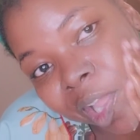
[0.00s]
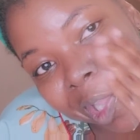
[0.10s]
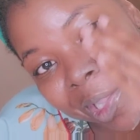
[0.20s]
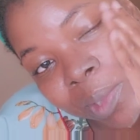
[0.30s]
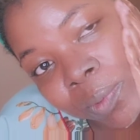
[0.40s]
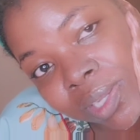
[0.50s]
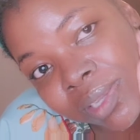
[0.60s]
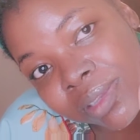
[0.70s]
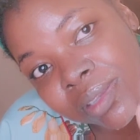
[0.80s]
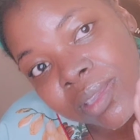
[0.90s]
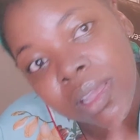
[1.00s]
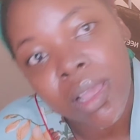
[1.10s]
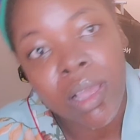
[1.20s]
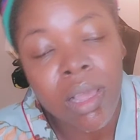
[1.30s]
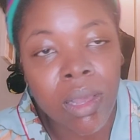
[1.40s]
he was
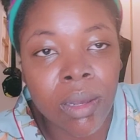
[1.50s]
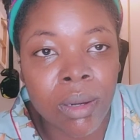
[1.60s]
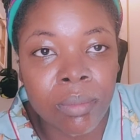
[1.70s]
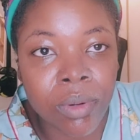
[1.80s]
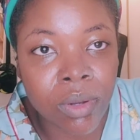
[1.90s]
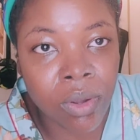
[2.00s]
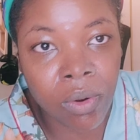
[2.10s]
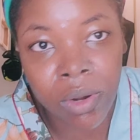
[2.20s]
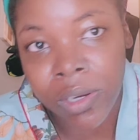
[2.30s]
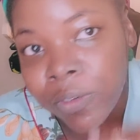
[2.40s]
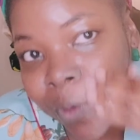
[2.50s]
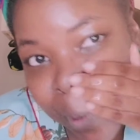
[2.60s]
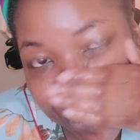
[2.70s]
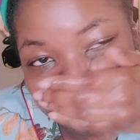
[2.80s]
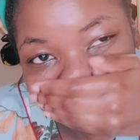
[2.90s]
gone for
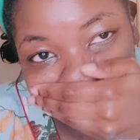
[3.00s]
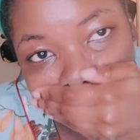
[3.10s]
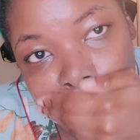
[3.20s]
a while.